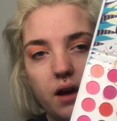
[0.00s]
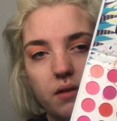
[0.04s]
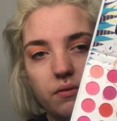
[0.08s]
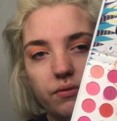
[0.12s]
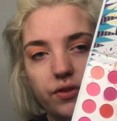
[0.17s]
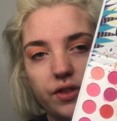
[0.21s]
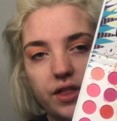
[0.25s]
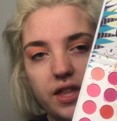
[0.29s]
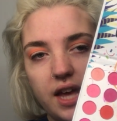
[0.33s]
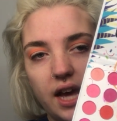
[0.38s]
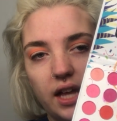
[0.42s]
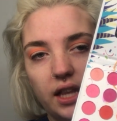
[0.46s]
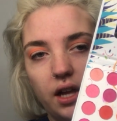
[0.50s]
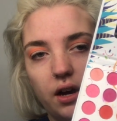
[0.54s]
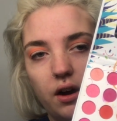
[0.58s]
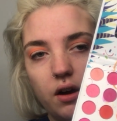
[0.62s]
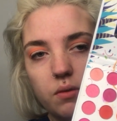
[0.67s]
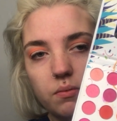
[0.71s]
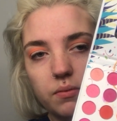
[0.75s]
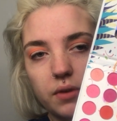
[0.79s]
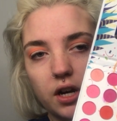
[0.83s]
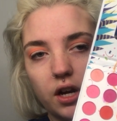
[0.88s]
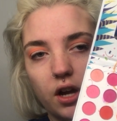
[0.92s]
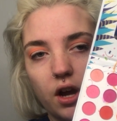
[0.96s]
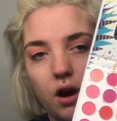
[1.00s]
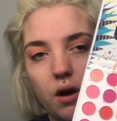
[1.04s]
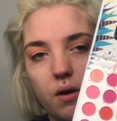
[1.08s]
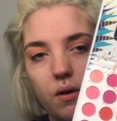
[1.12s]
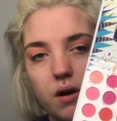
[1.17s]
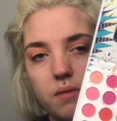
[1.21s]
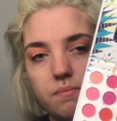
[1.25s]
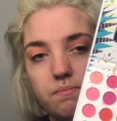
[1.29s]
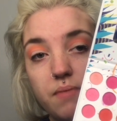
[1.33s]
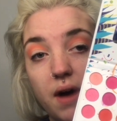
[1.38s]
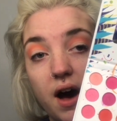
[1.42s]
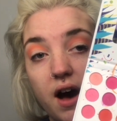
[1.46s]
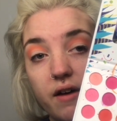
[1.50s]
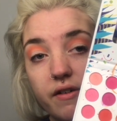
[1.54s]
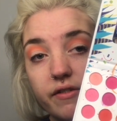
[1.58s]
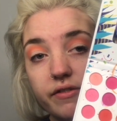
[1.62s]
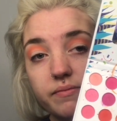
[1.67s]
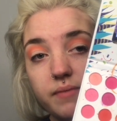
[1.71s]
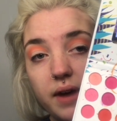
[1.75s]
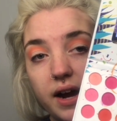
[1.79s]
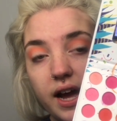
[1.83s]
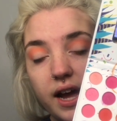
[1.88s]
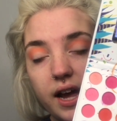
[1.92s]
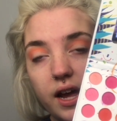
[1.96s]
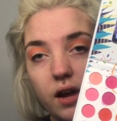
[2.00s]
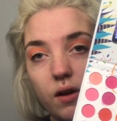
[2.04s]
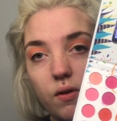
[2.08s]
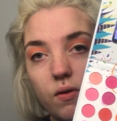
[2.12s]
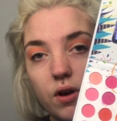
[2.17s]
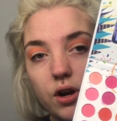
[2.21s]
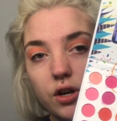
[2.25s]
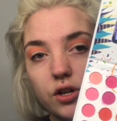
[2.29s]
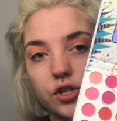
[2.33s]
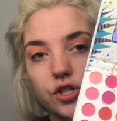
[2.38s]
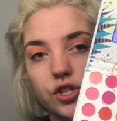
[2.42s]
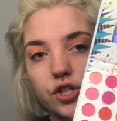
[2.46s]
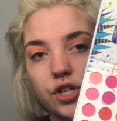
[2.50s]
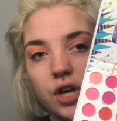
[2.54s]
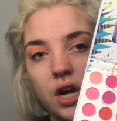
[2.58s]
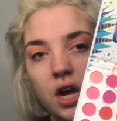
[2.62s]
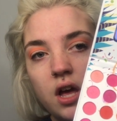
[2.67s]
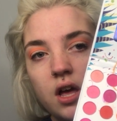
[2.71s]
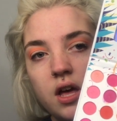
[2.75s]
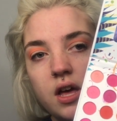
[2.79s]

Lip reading: For the yellow, I'm gonna go above my orange